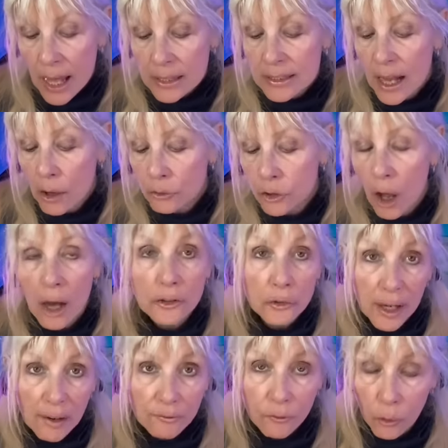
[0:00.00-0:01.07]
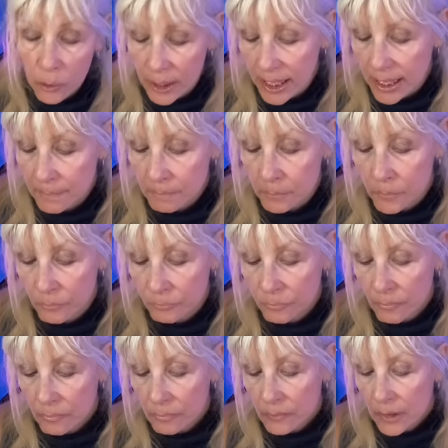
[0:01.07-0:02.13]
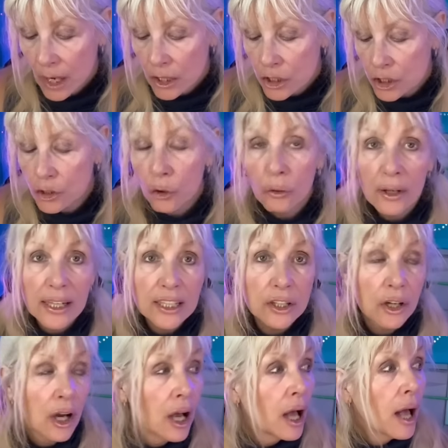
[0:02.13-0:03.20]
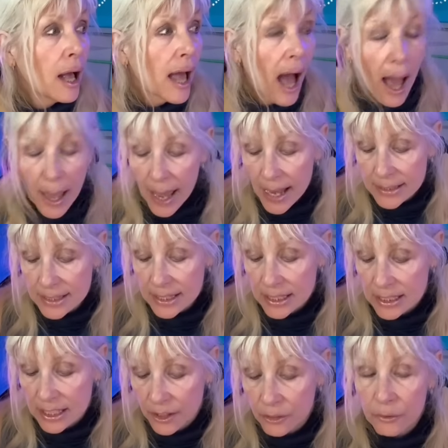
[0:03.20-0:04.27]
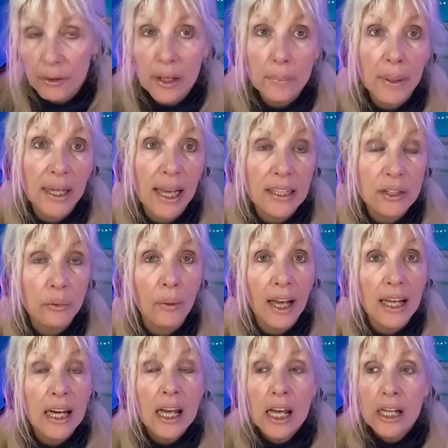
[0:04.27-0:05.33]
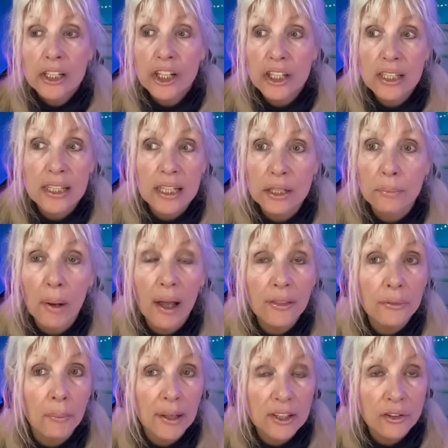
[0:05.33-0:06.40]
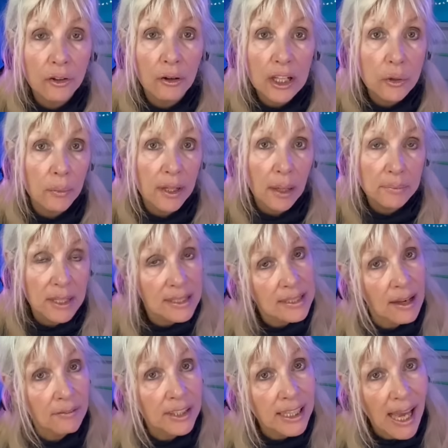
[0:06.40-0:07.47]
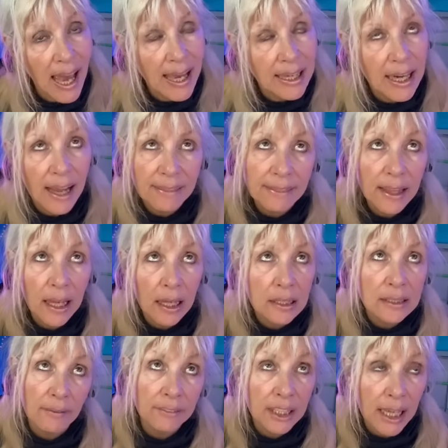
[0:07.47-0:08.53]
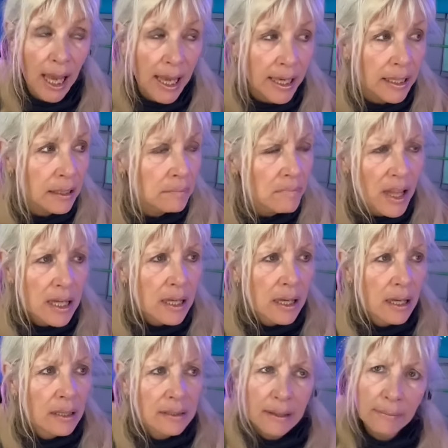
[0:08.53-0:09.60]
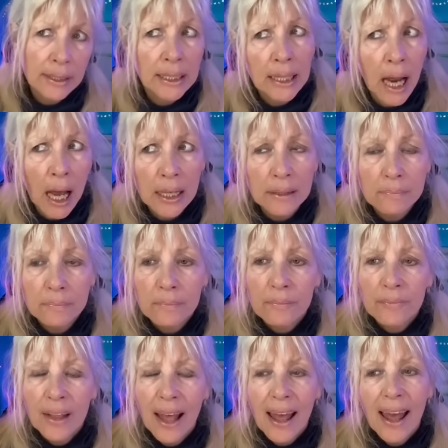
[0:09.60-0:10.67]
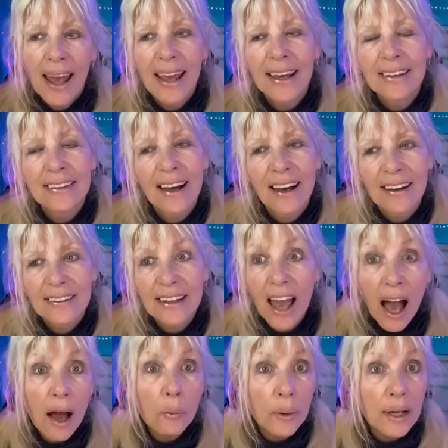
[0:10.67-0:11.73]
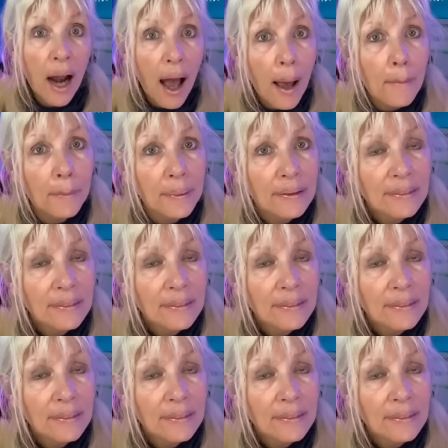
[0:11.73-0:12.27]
Now, laundry at 40, storage, I had 63, but guess what? just this month, my storage went up to 78, I think, 78, 79. And uh, yeah, it went up.